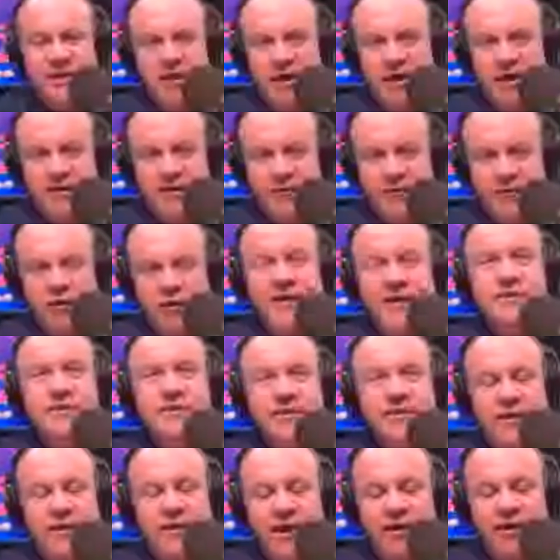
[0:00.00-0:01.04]
of
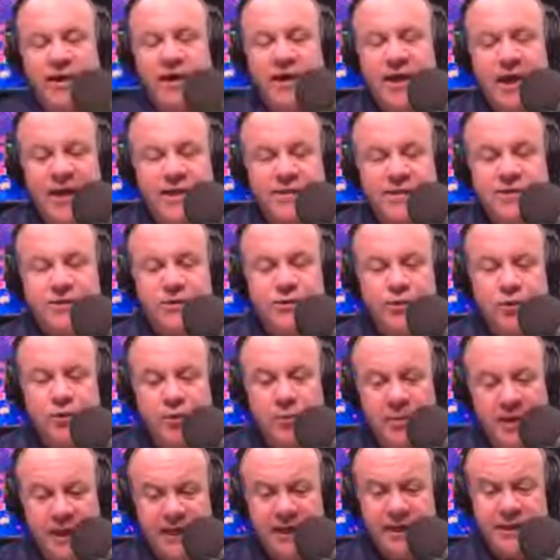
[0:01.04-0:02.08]
Grayson County High School
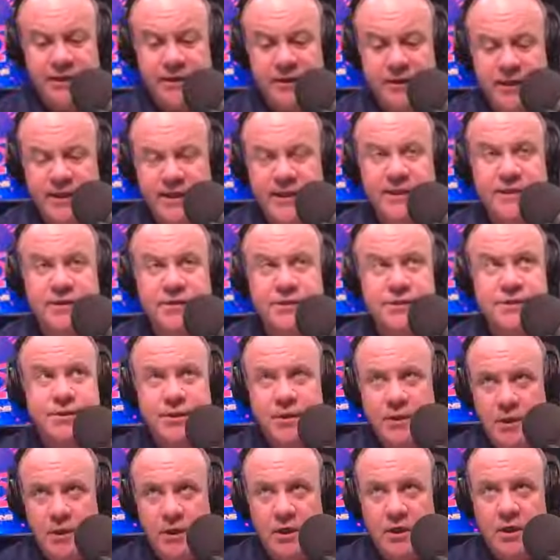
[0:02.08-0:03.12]
Band is
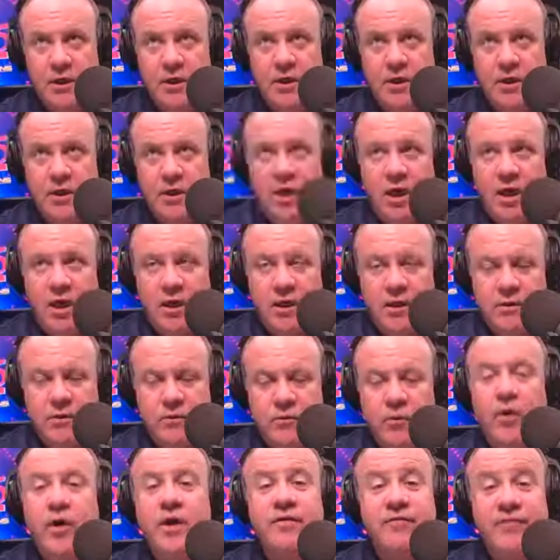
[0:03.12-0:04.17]

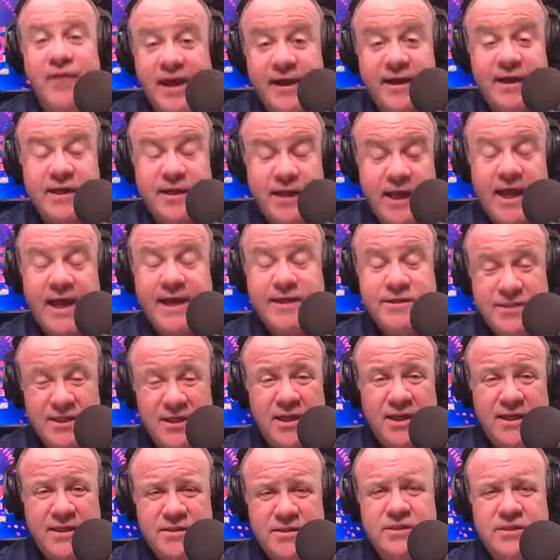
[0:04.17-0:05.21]
one of
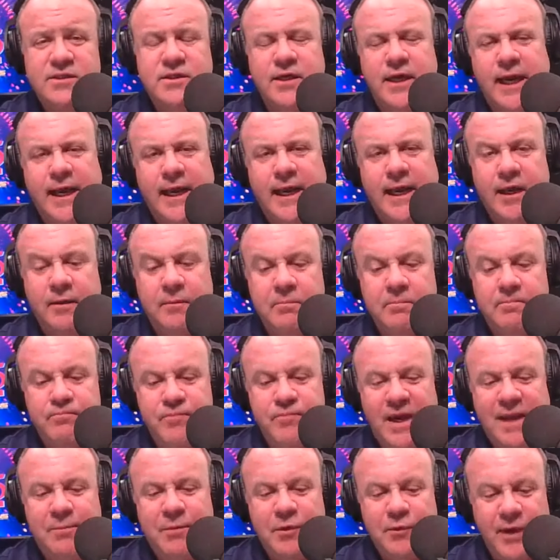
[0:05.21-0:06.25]
excellence, and
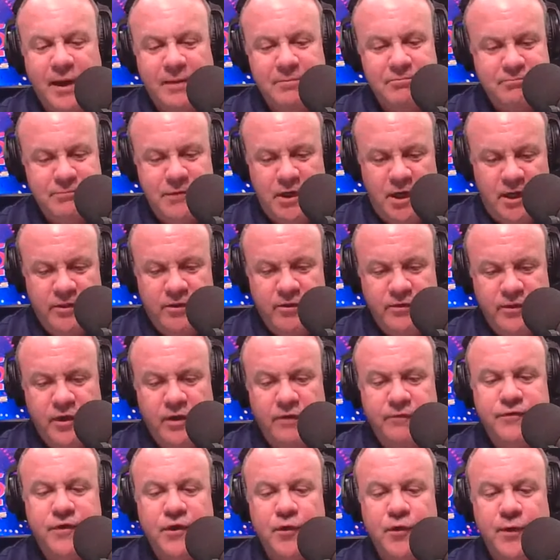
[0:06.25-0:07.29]
maybe other than a
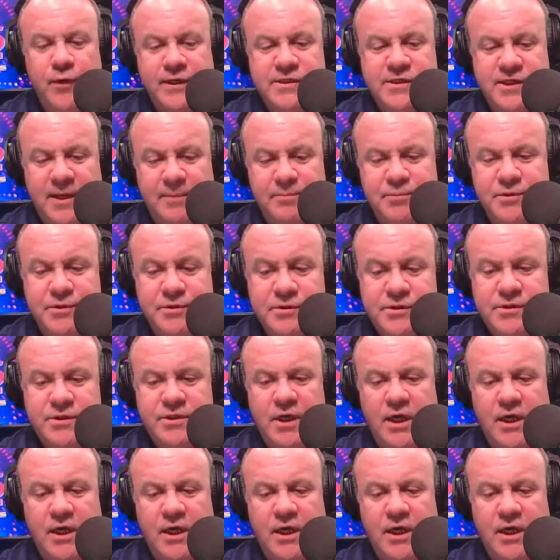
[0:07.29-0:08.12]
few exceptions.